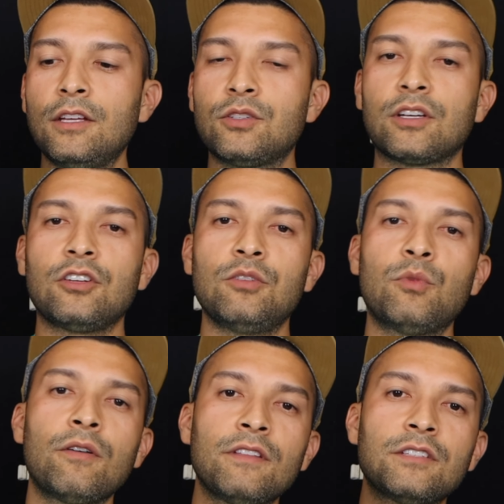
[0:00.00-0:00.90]
so I can do
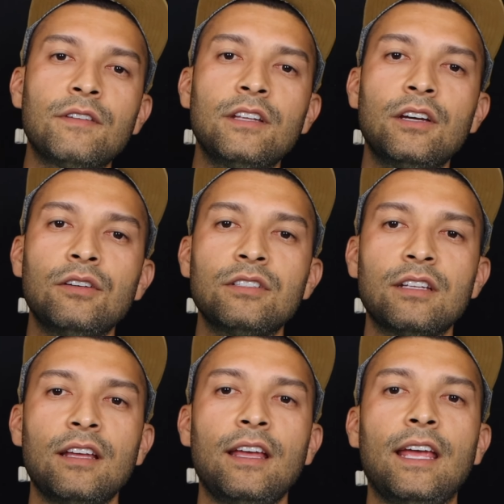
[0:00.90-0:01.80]
more of these videos,
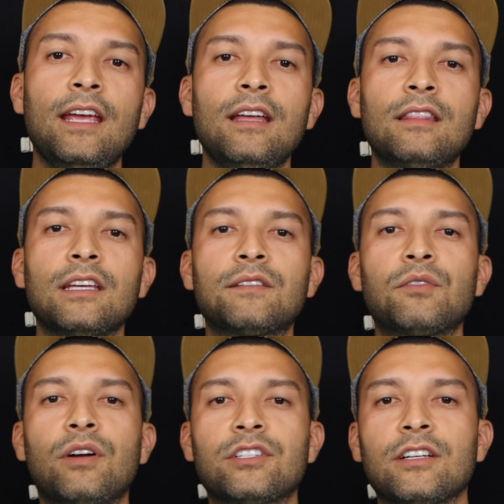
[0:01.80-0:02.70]
and thanks for
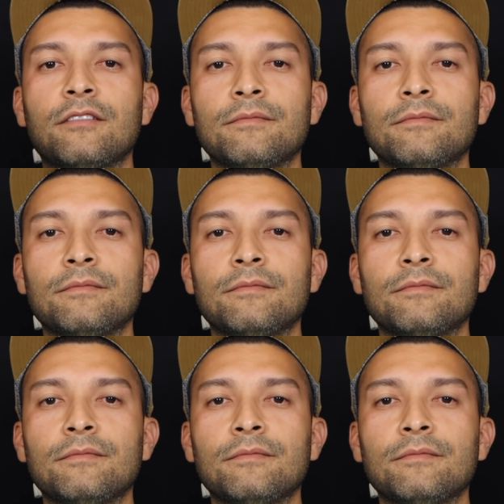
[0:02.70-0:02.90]
watching.